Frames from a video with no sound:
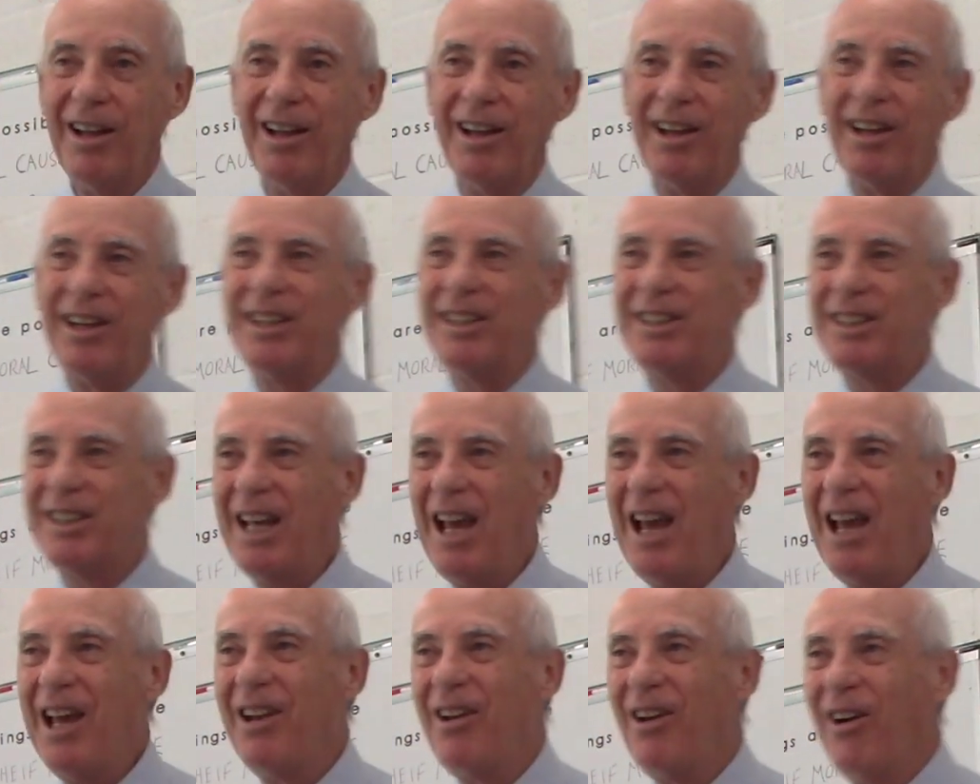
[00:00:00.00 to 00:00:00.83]
He
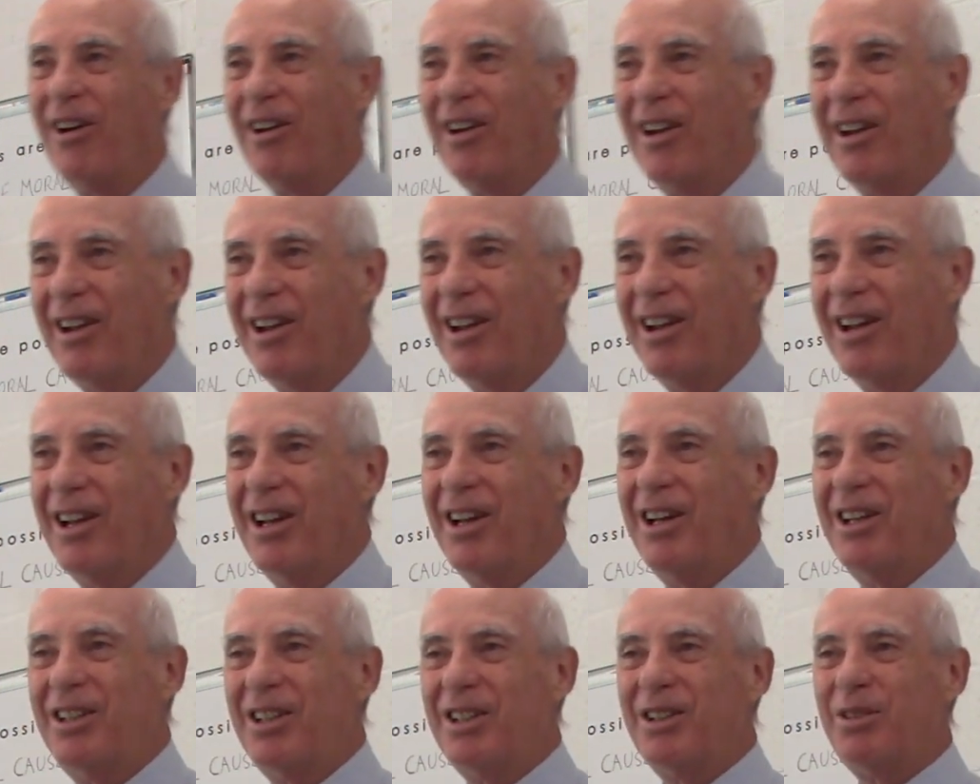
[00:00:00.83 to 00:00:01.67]
sat on it.
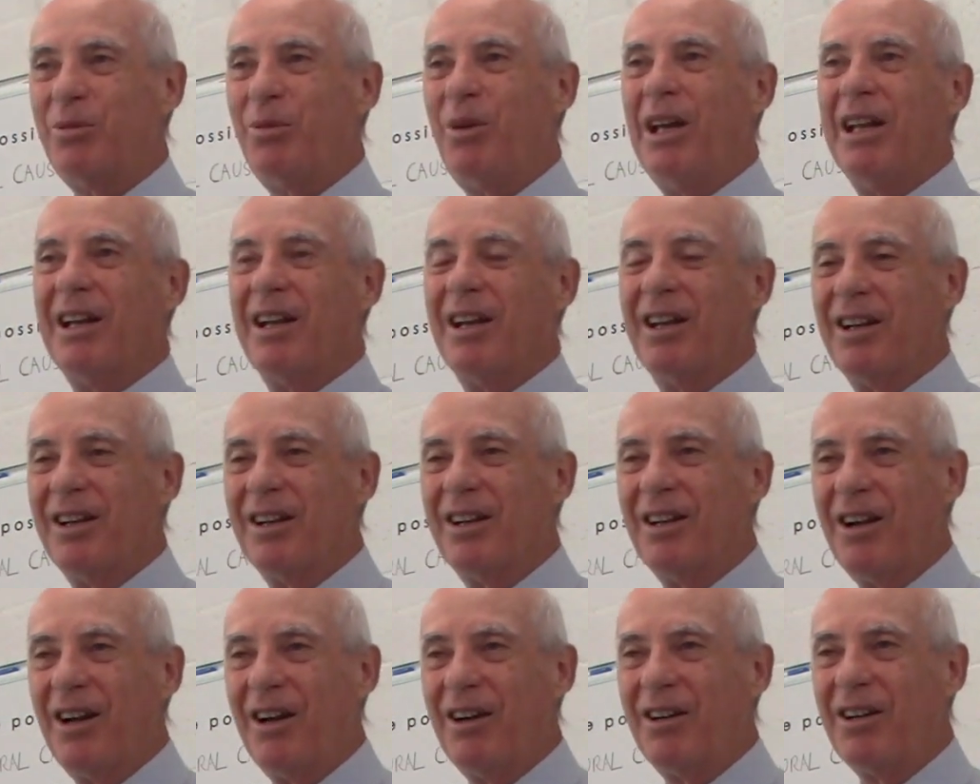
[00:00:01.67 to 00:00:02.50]
He's just waiting.
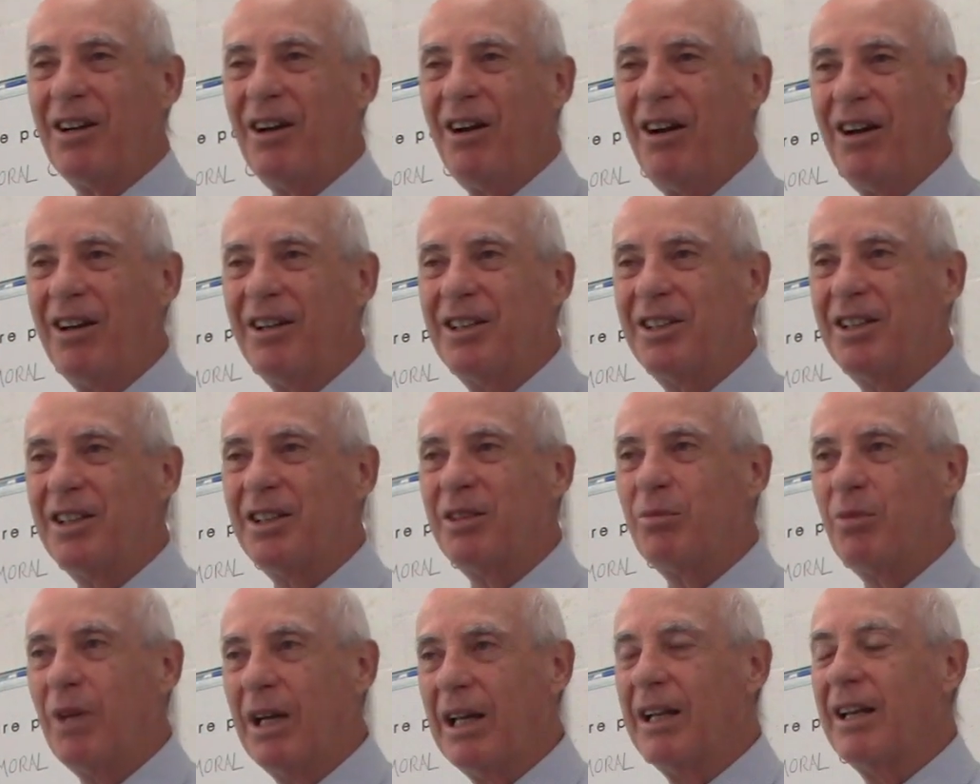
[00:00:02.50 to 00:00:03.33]
Our God is
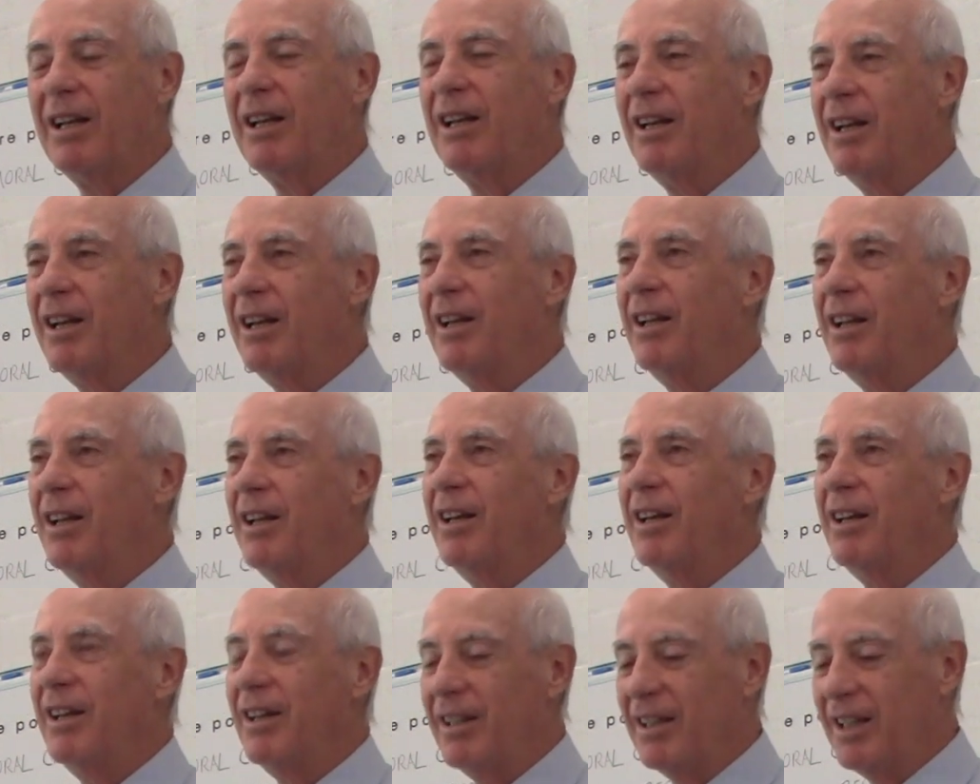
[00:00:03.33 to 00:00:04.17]
just waiting.
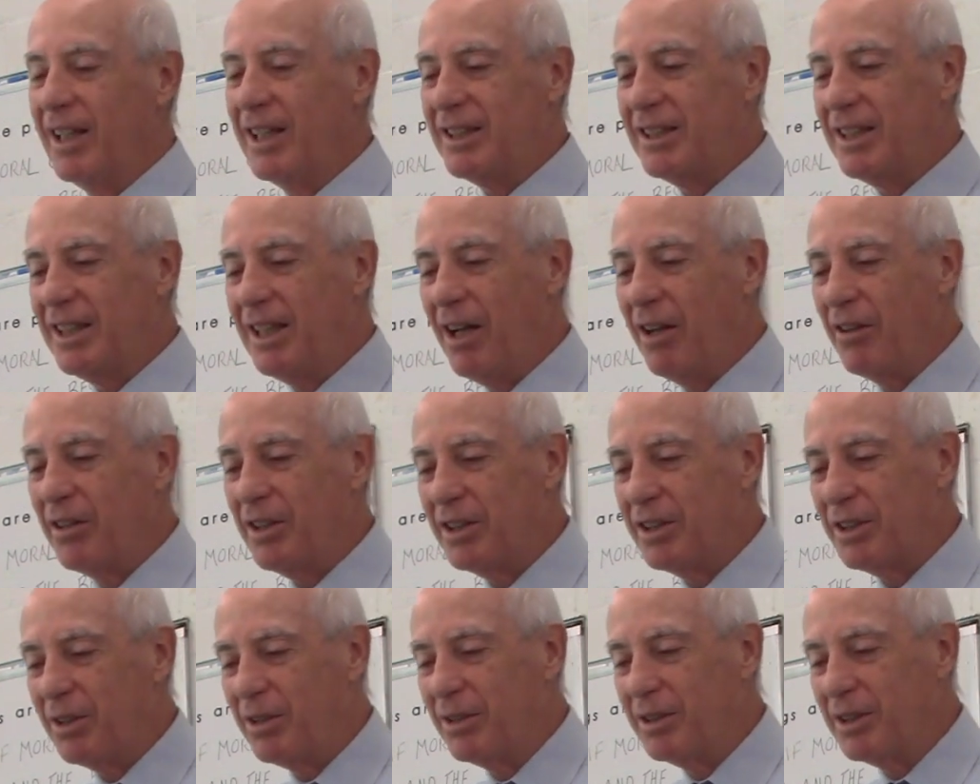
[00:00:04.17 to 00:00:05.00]
Let's see how
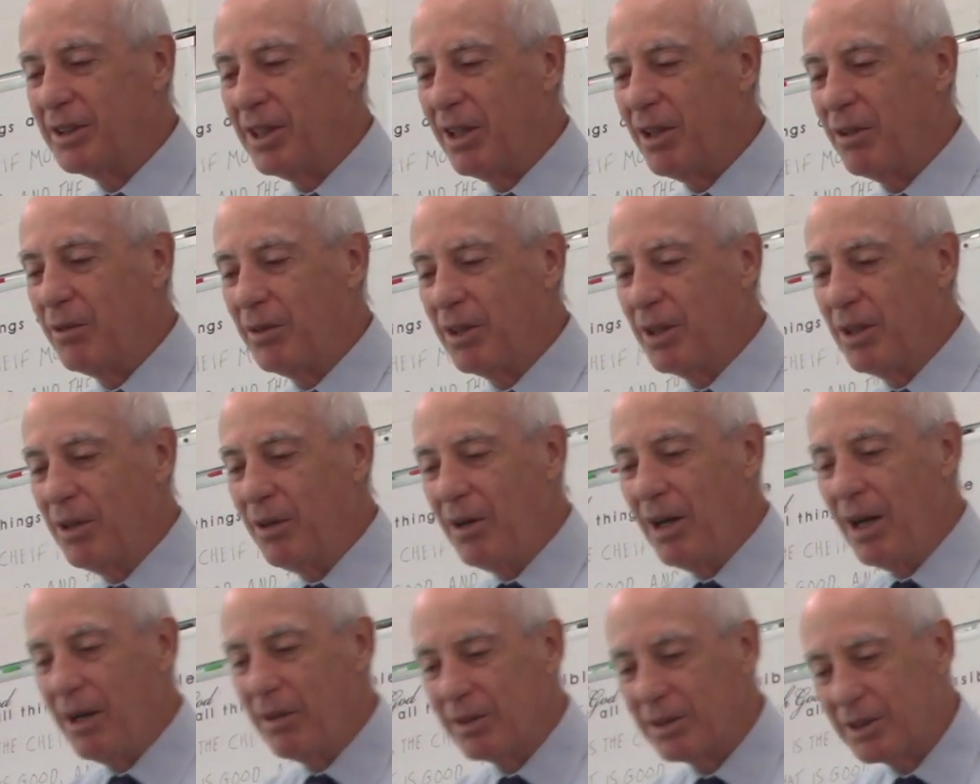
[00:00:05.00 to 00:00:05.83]
this turns out. We know
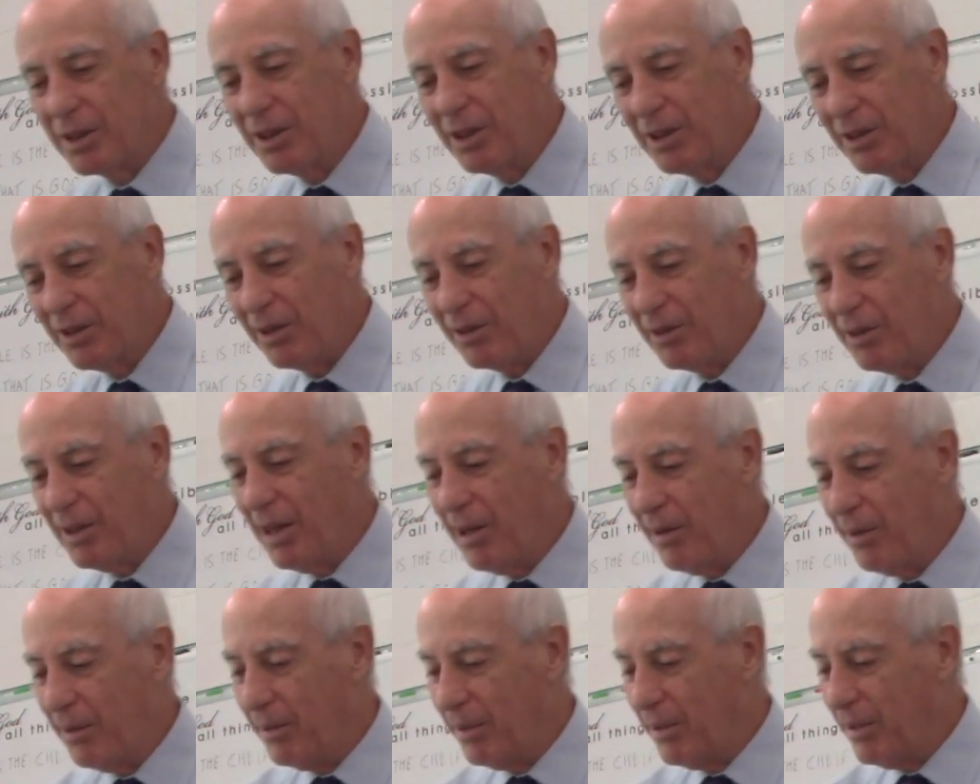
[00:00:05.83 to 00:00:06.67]
how it's going to turn
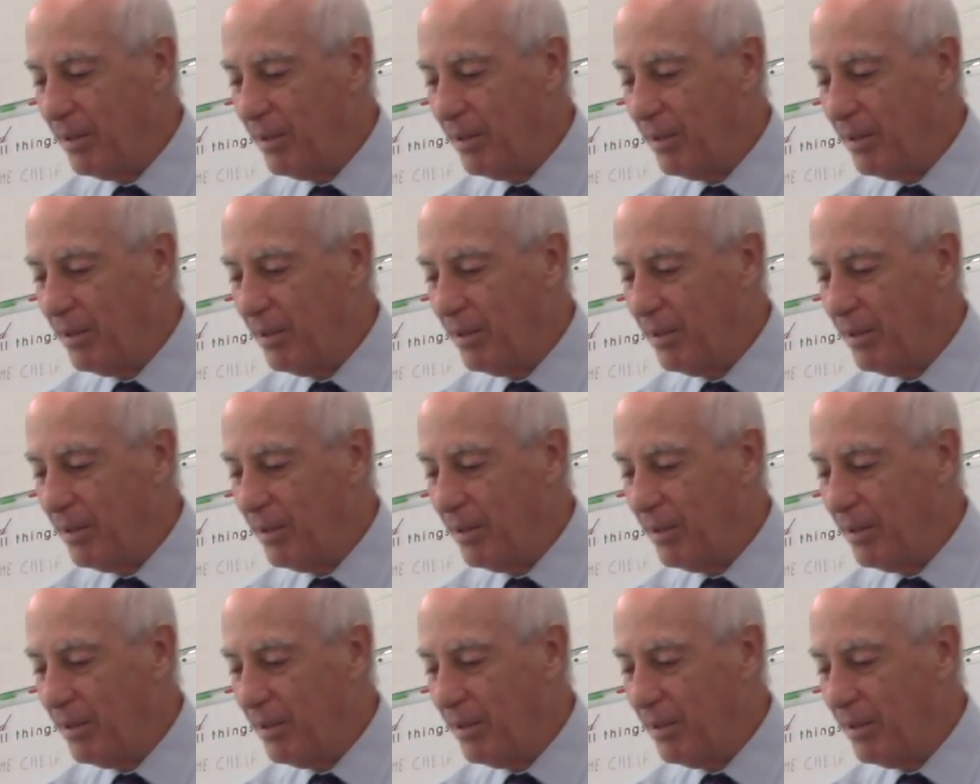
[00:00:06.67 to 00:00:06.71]
out.